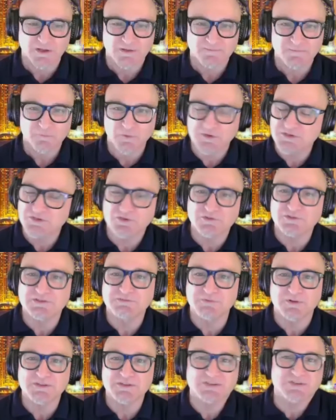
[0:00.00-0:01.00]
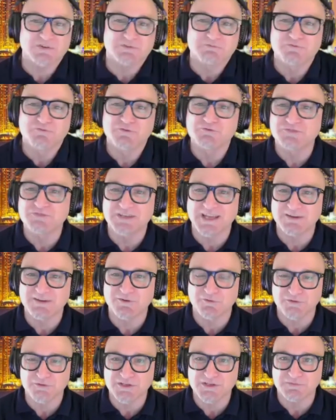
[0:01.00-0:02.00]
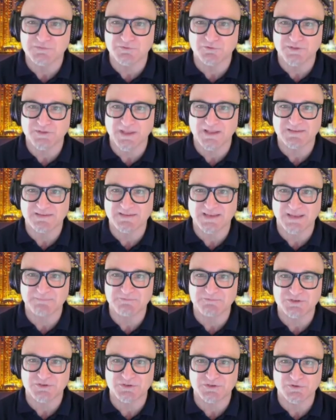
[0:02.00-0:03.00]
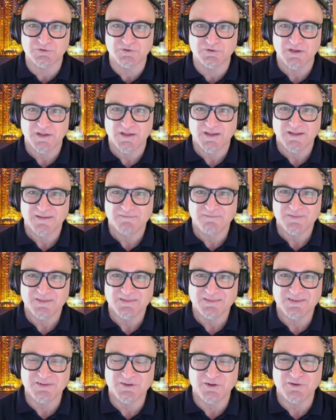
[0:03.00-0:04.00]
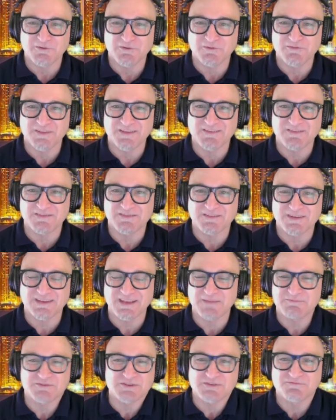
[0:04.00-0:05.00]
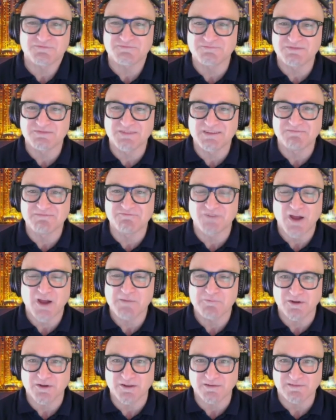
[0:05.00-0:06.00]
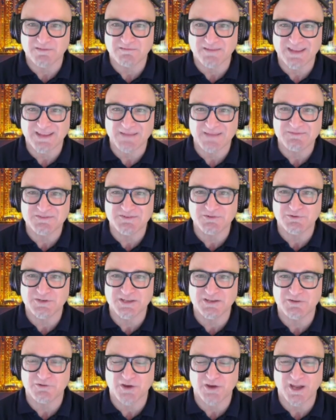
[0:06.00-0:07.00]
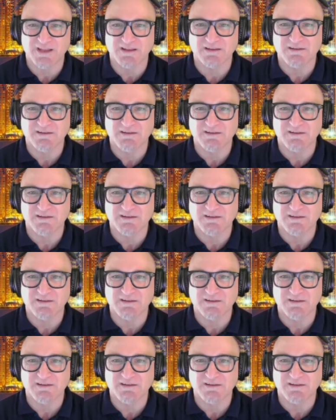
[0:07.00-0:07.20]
What's your routine or ritual that's kept you, this kept you vibrant and kept you looking great?